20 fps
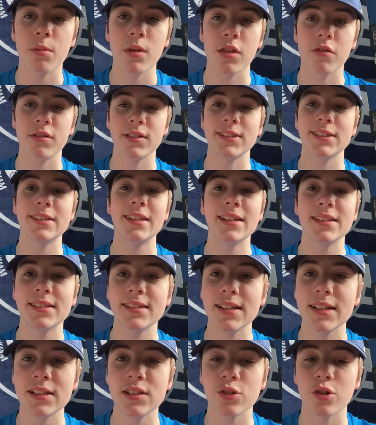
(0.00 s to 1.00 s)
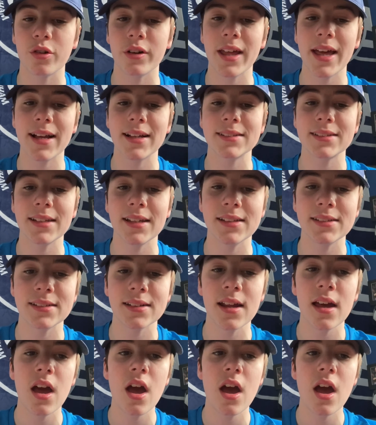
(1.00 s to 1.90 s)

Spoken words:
whether it's this season or next season.